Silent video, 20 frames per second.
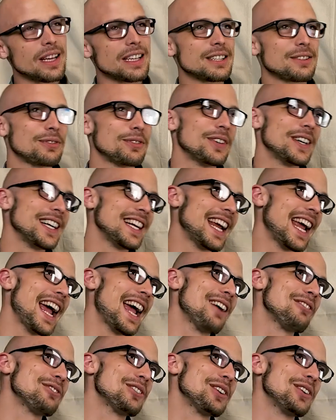it's funny
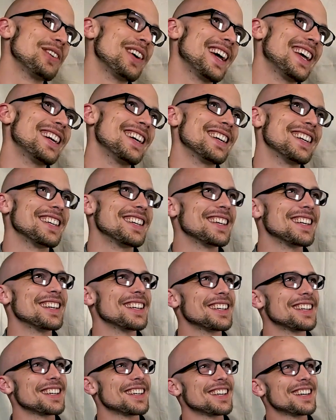after you edit
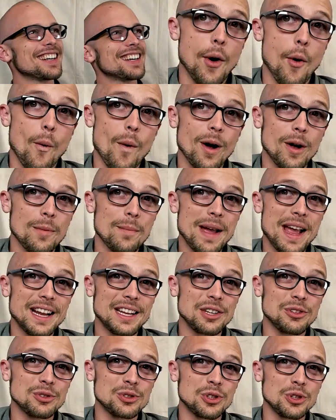it. Welcome back,
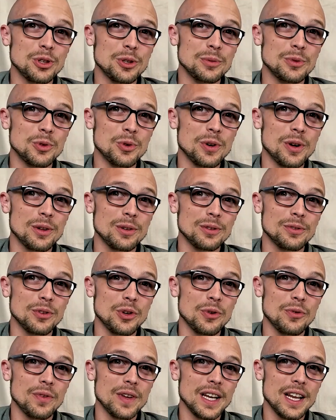YouTube, to another
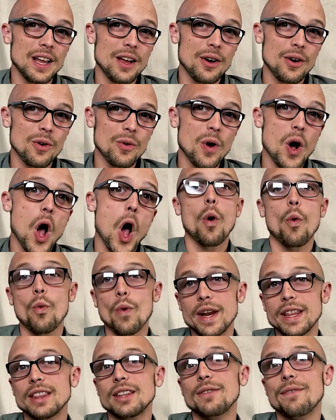review video
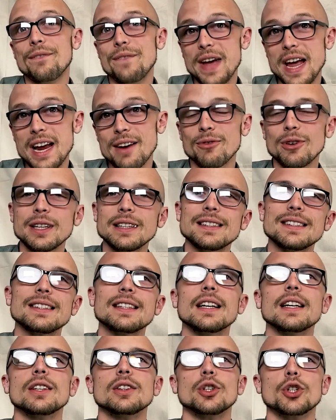with your favorites,
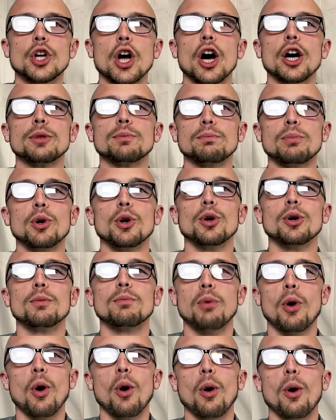the Gothberg
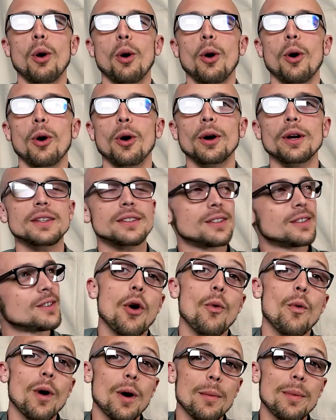Boys.
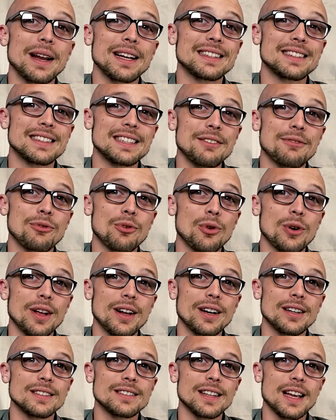Welcome back to C4
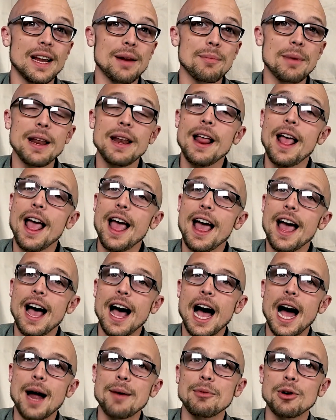Entertainment.
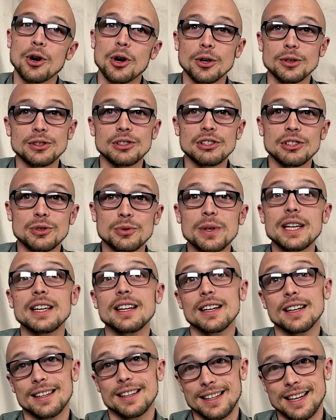I'm your host this week,
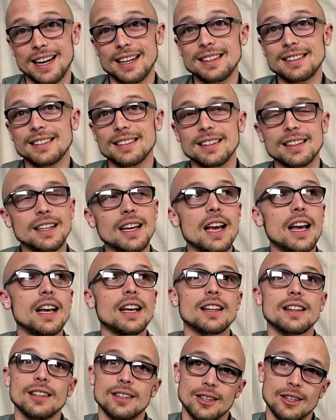Casey,
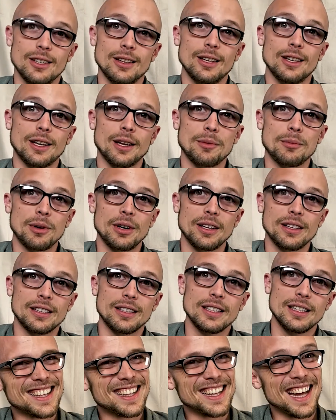the good-looking brother.
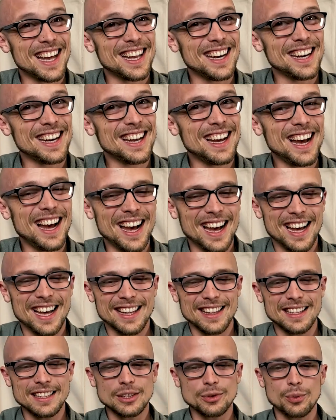And
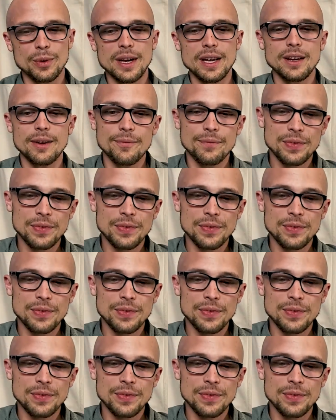this week,